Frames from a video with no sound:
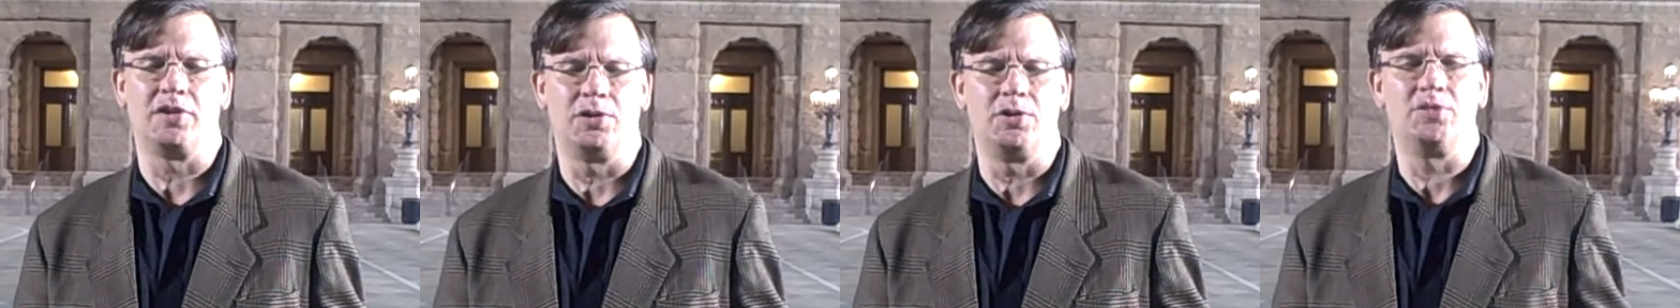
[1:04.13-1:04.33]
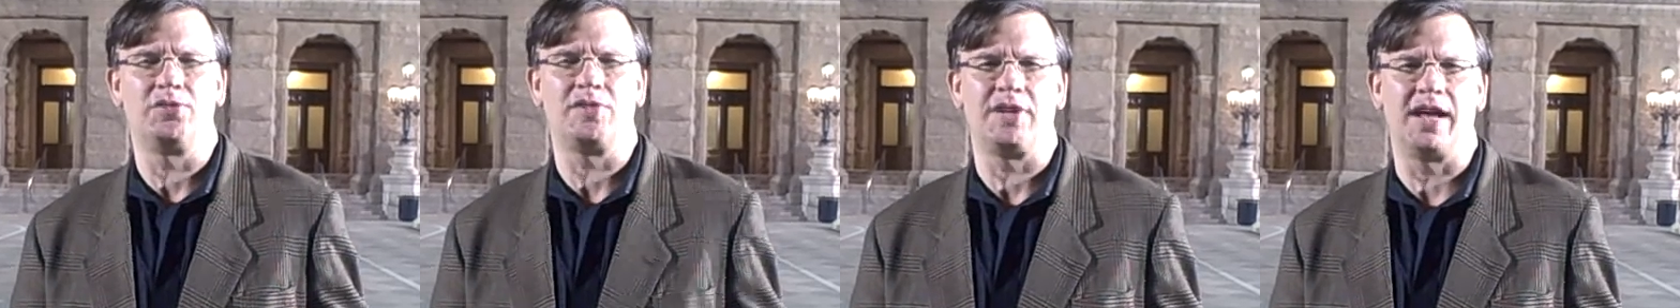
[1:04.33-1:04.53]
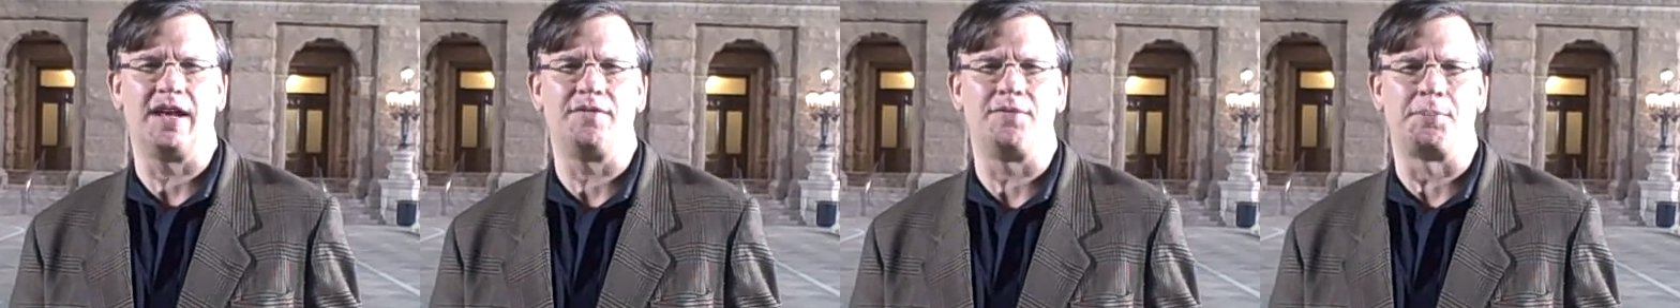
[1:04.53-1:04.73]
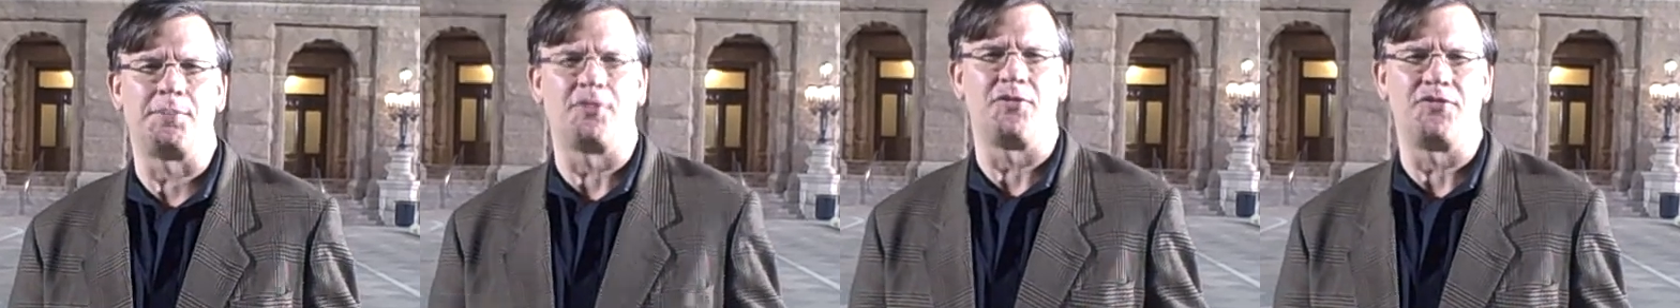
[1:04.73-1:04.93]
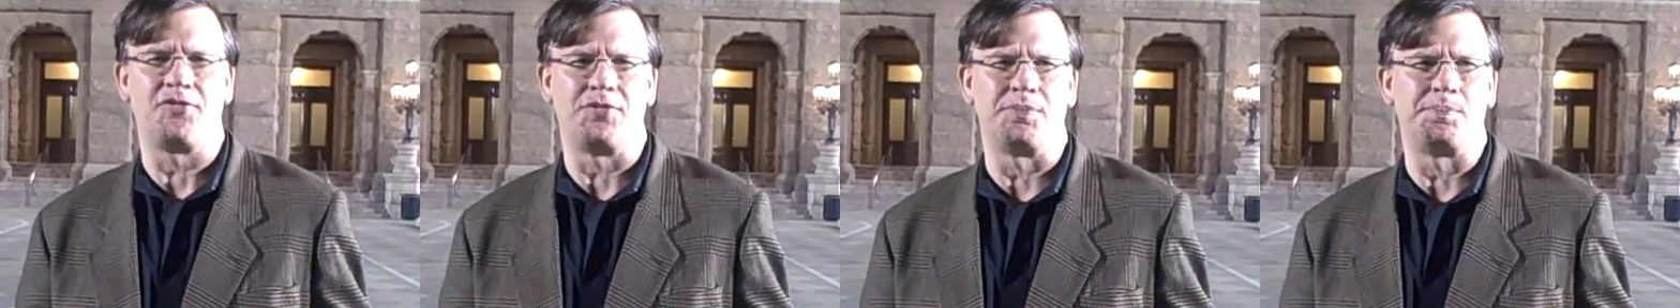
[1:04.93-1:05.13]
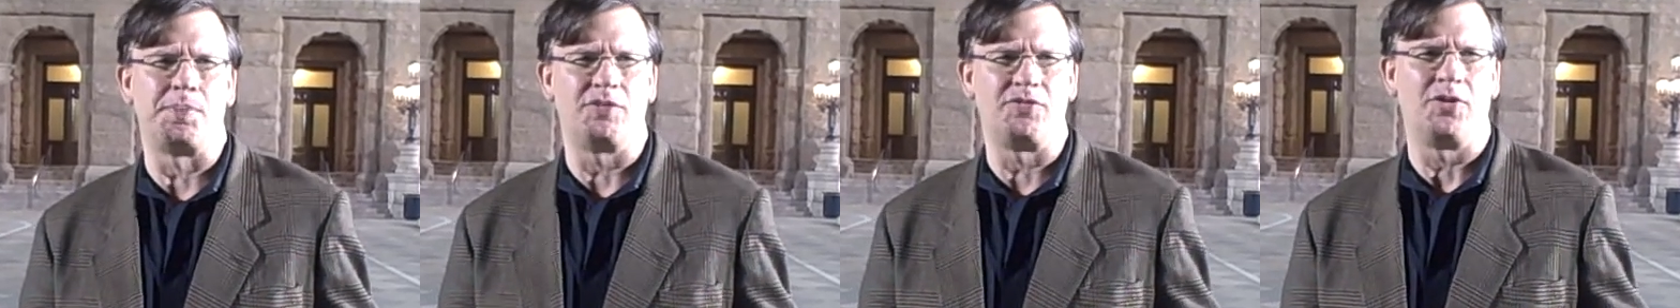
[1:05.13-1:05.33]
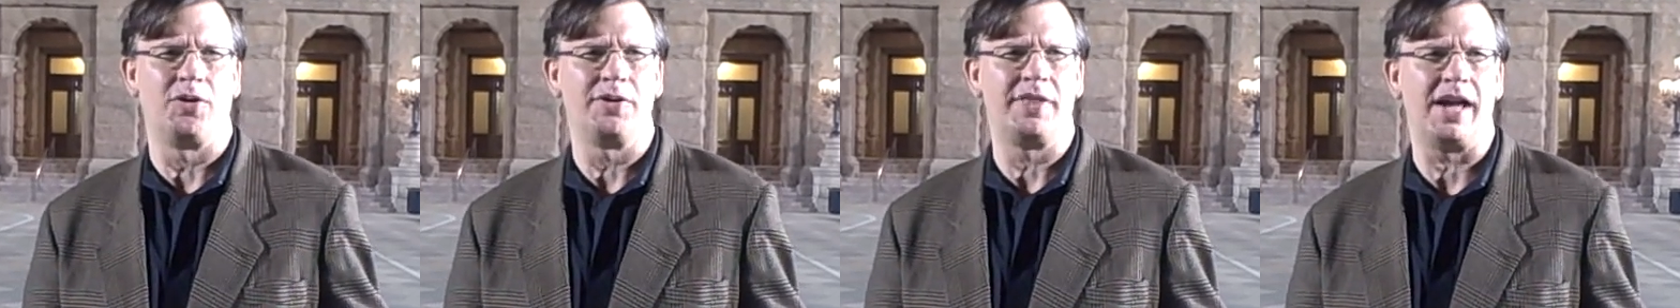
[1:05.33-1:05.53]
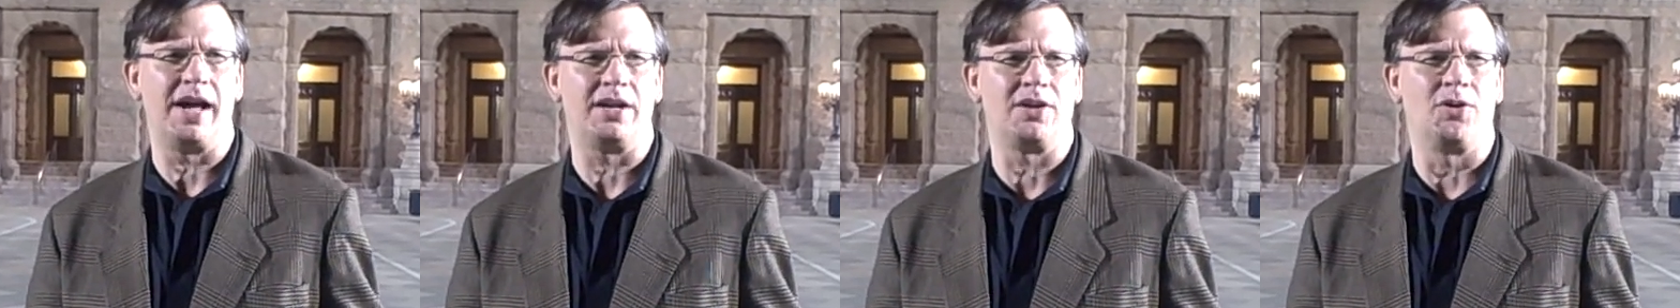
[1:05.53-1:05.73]
and you stand before
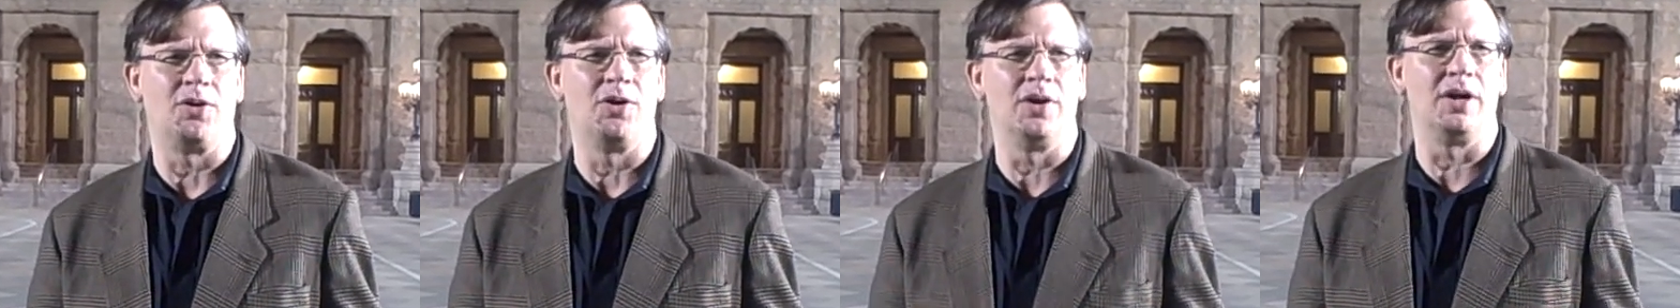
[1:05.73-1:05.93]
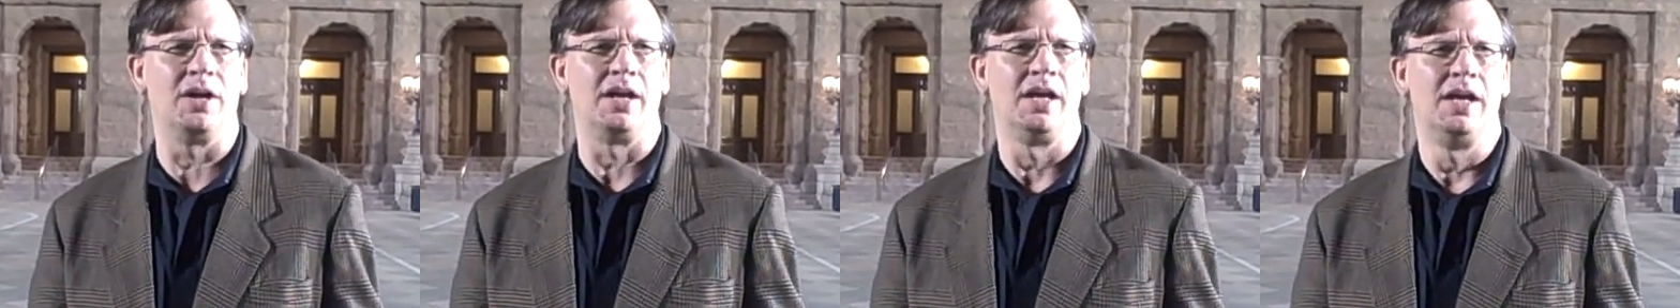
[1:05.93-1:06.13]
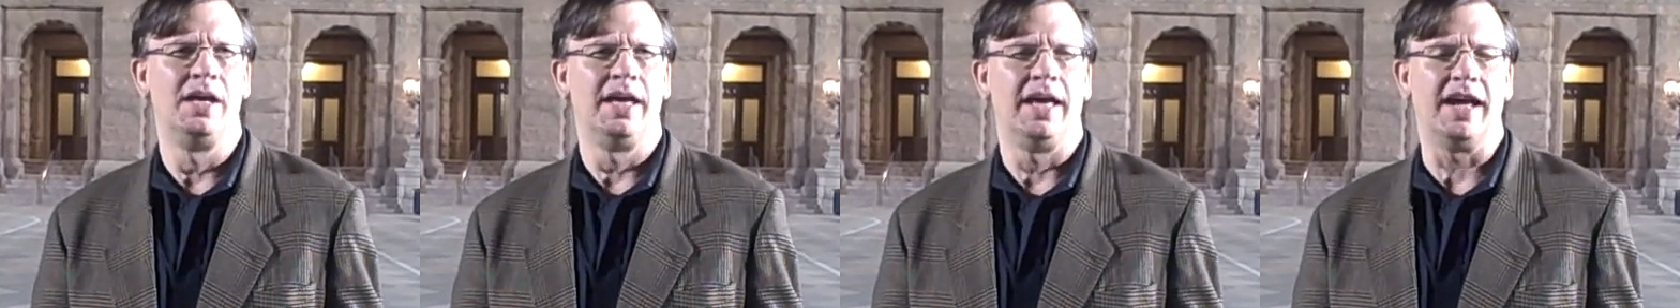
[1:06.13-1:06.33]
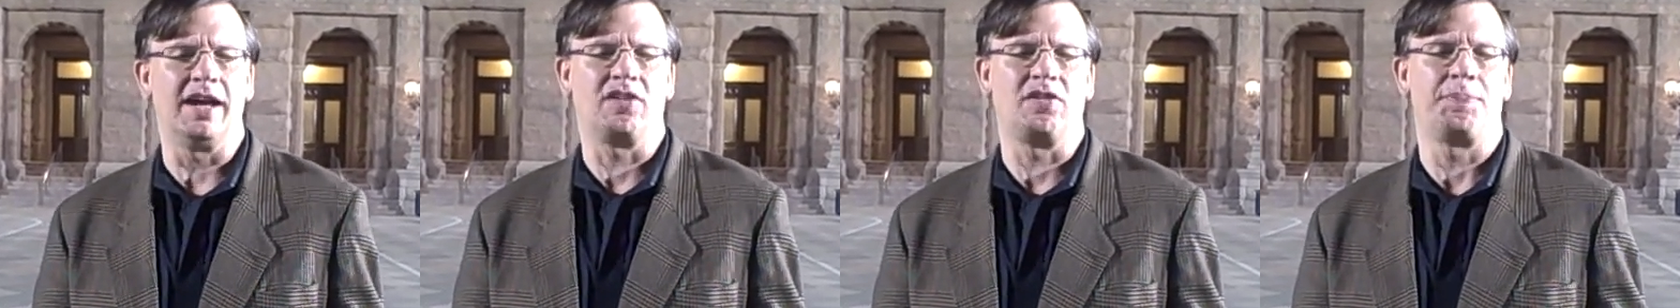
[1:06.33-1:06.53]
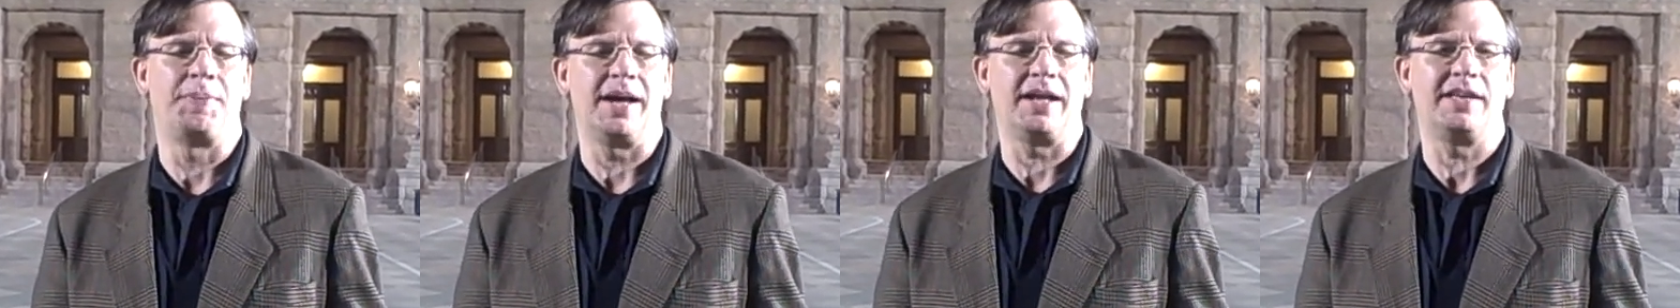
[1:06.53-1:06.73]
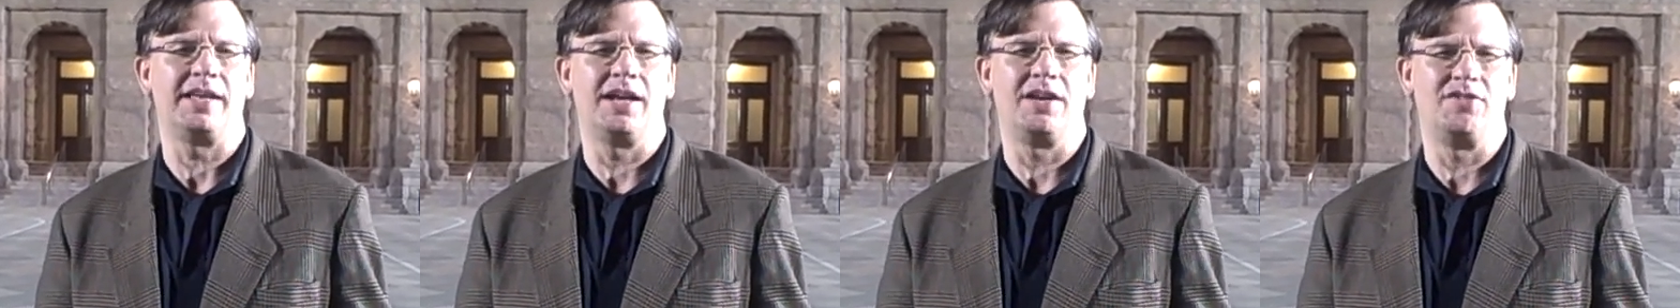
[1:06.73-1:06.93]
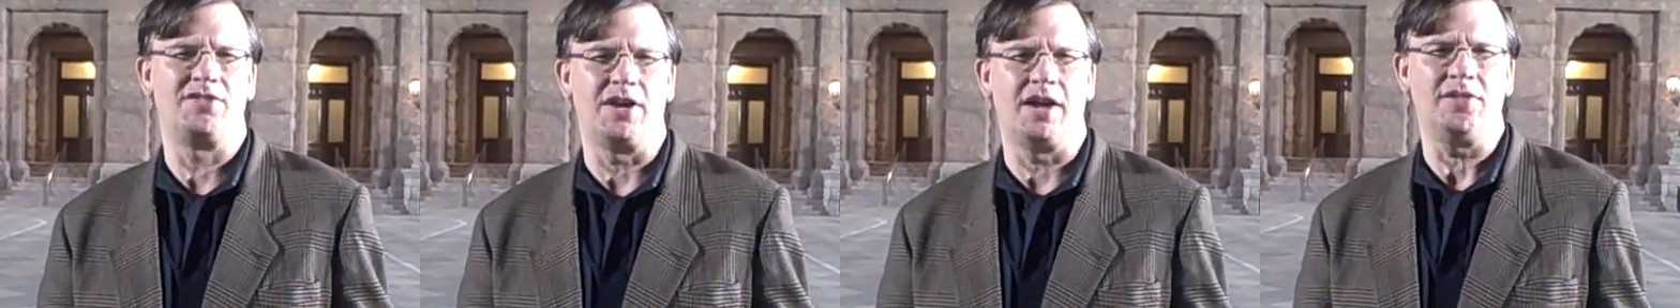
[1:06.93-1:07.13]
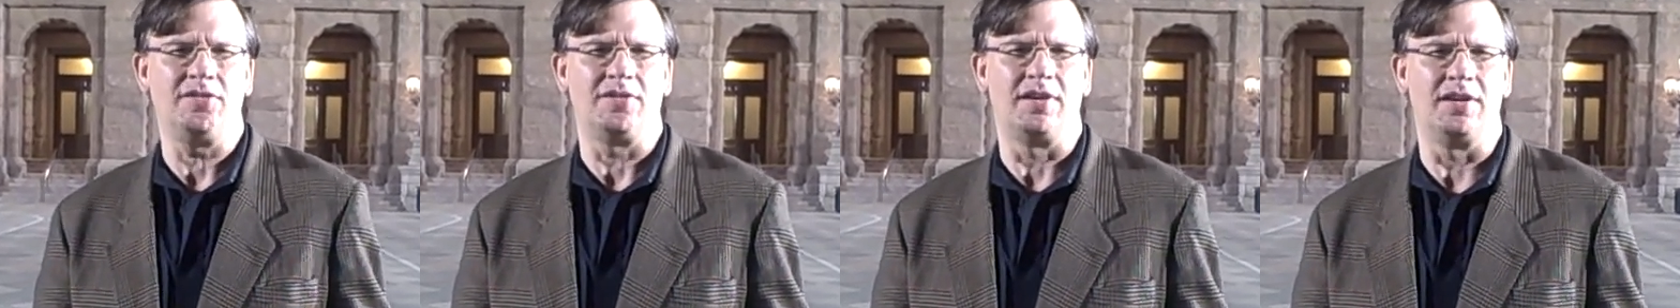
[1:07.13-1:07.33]
that court expecting
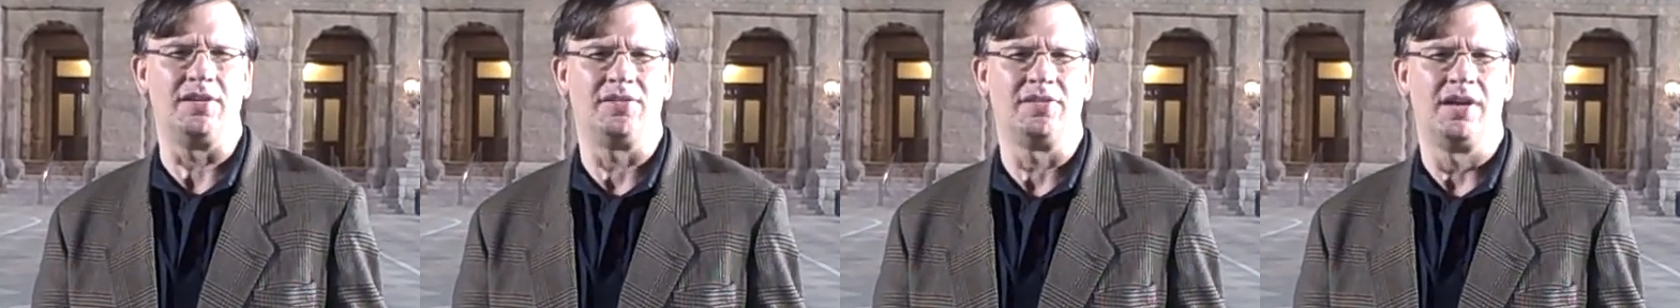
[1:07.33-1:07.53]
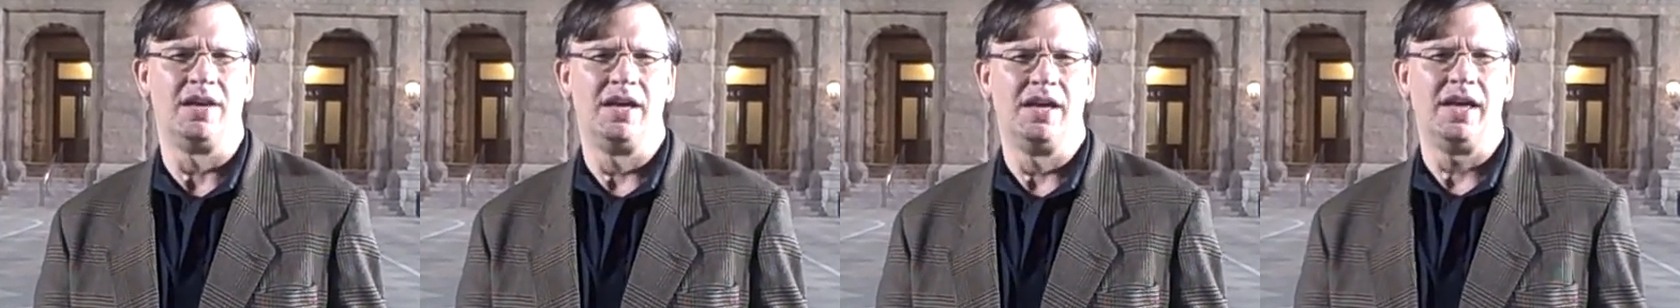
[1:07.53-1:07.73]
justice,